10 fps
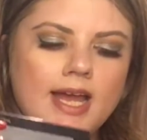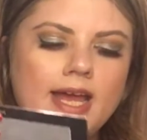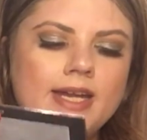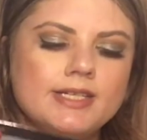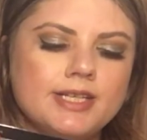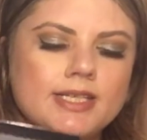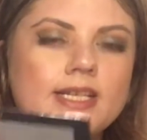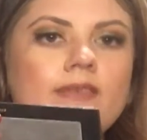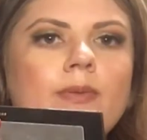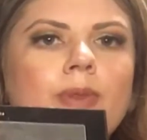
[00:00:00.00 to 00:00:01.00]
And it does
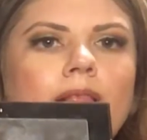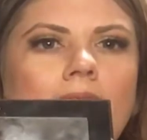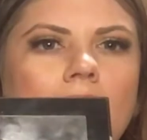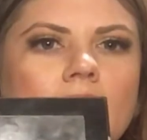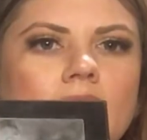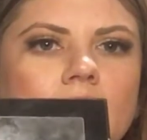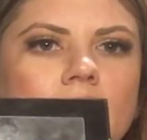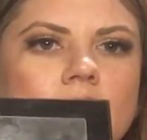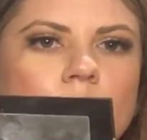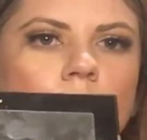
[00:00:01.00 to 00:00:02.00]
have a black in it
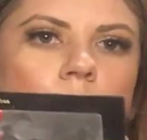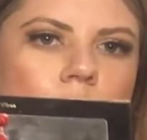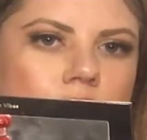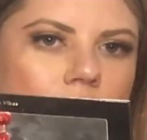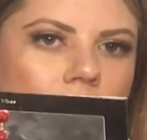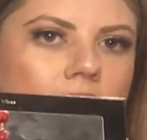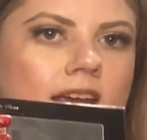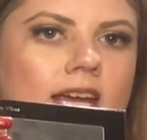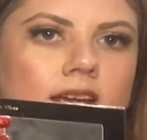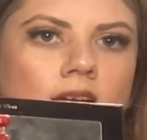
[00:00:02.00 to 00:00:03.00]
as well, which I
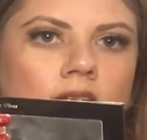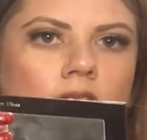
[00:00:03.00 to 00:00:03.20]
like